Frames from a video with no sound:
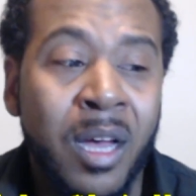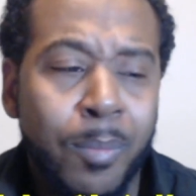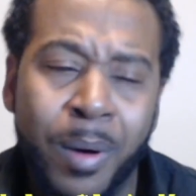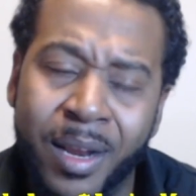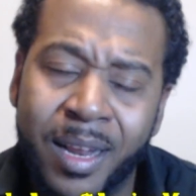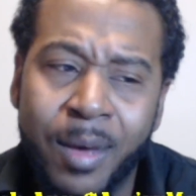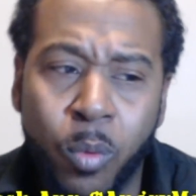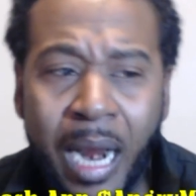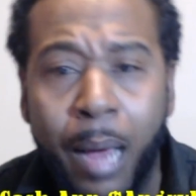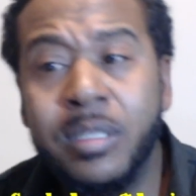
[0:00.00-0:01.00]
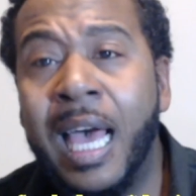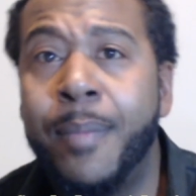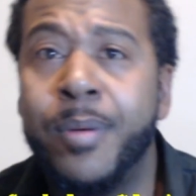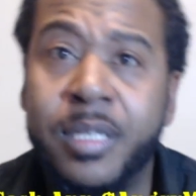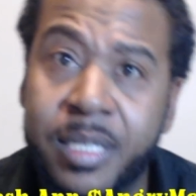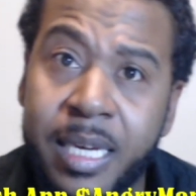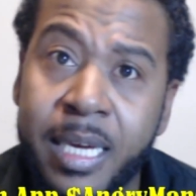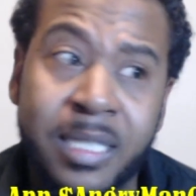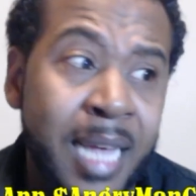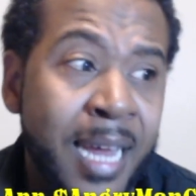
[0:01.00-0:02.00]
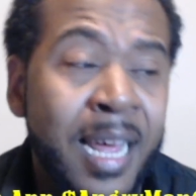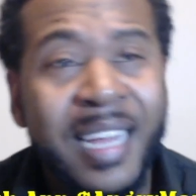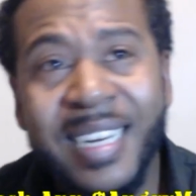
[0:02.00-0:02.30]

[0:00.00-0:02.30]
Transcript: But what I was happy to see is that